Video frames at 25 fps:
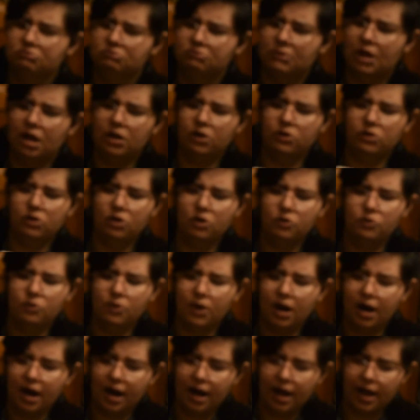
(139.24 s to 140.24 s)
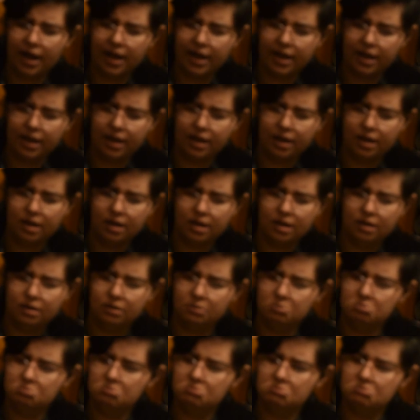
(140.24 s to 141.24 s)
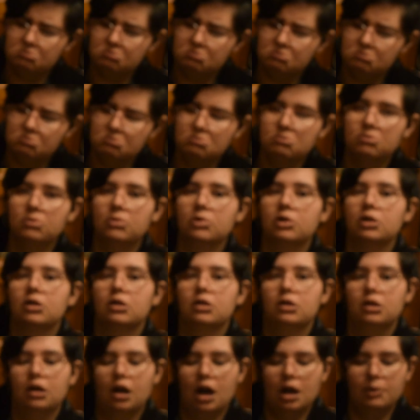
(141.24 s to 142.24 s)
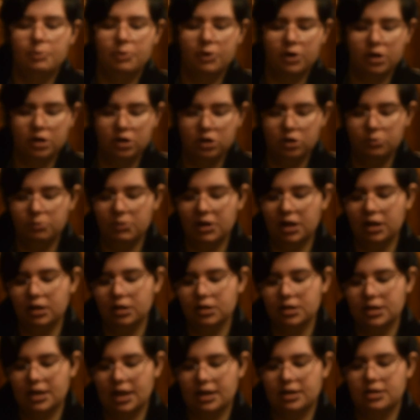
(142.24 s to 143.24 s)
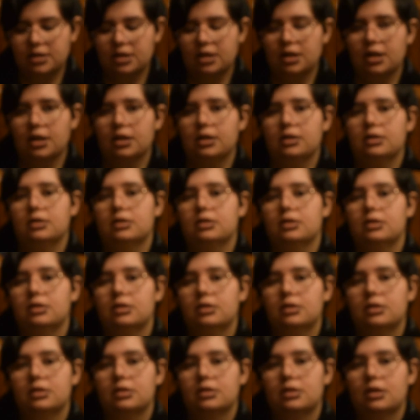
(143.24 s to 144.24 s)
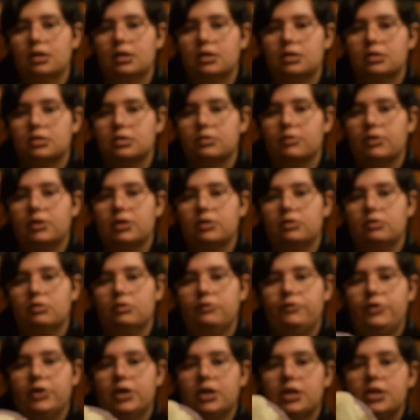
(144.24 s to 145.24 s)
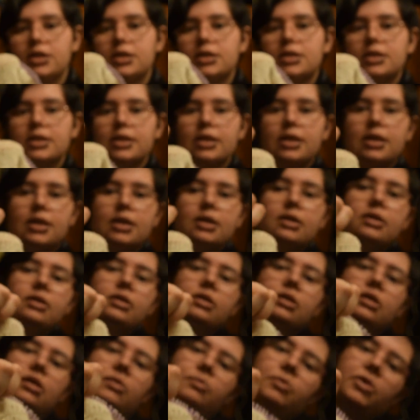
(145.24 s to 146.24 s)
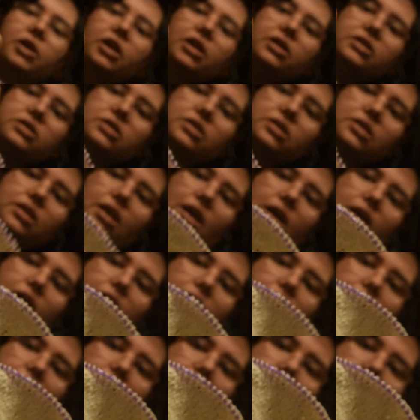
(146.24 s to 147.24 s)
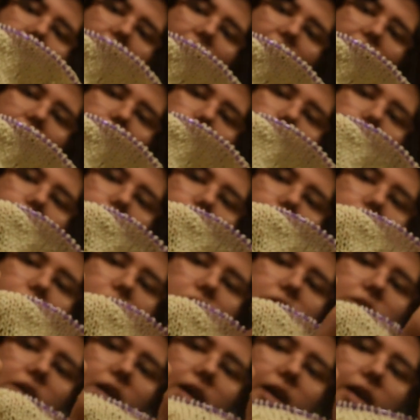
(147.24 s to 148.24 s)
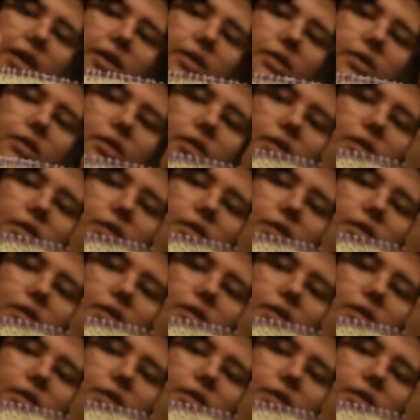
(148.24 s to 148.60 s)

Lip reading: I don't know why. I put a new middle section in, so I don't know if you can see, but it's a cable design,